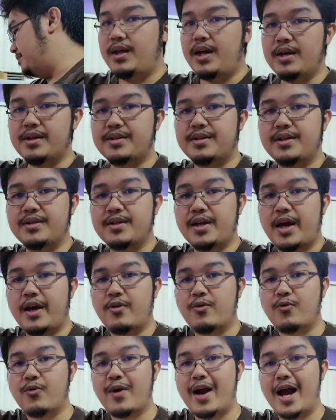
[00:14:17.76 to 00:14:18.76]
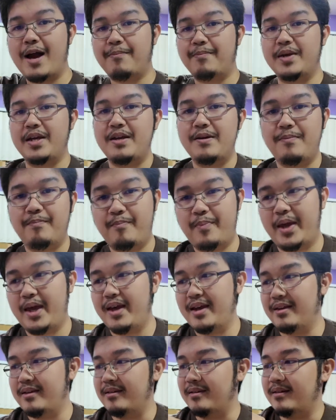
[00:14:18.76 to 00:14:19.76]
Next is a Rappy
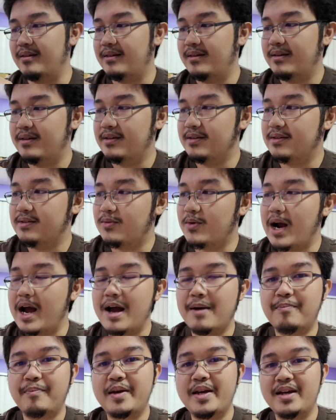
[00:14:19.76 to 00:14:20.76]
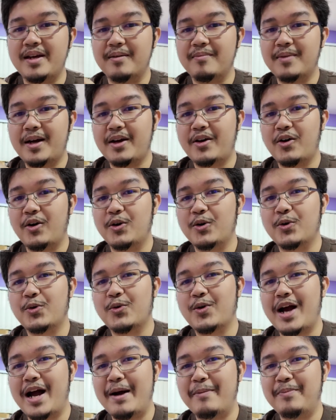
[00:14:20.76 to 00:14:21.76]
pin. Rappy. I call her
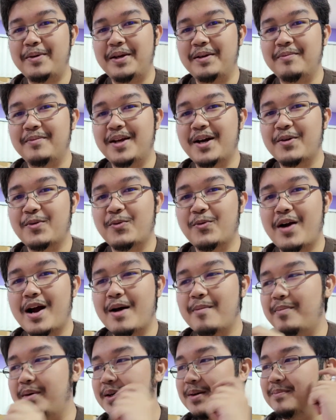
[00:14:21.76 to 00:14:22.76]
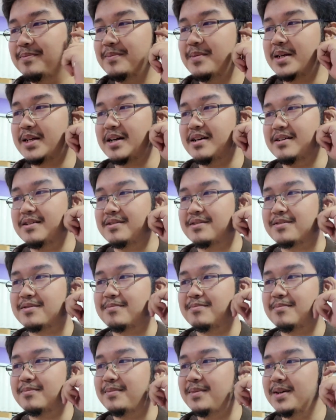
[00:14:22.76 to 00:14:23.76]
Rappy, not Rappa,
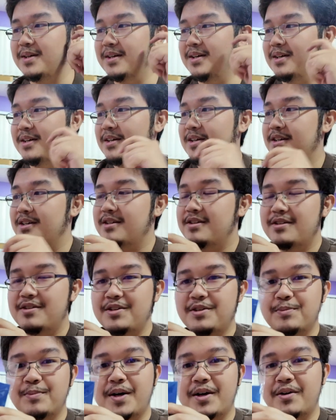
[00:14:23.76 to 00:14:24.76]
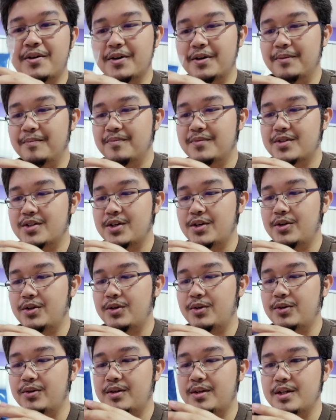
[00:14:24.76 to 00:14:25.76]
because she's my girl.
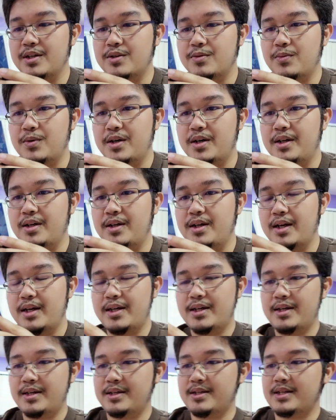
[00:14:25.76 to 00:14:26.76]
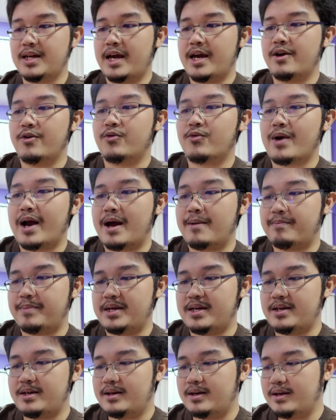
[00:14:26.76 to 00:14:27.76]
So this one is a
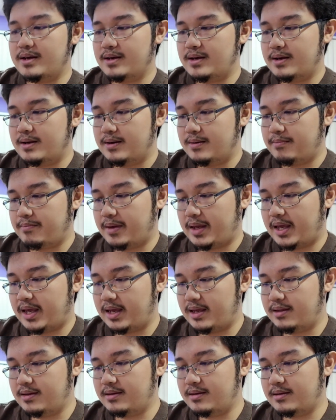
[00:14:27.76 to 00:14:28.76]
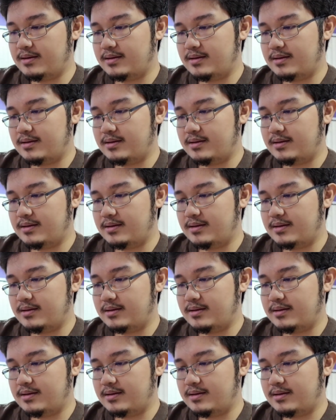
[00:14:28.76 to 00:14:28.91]
Rappy pin.